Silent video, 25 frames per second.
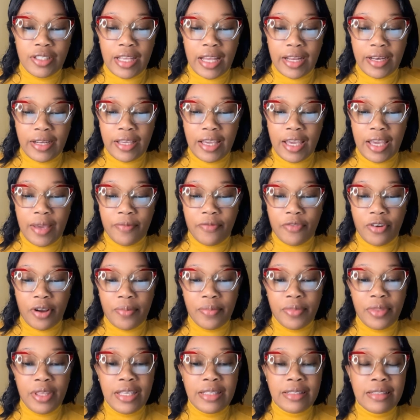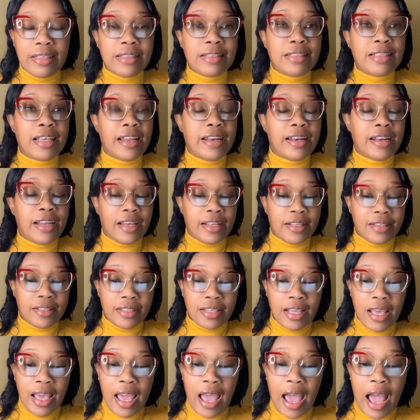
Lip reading: that came from these descendants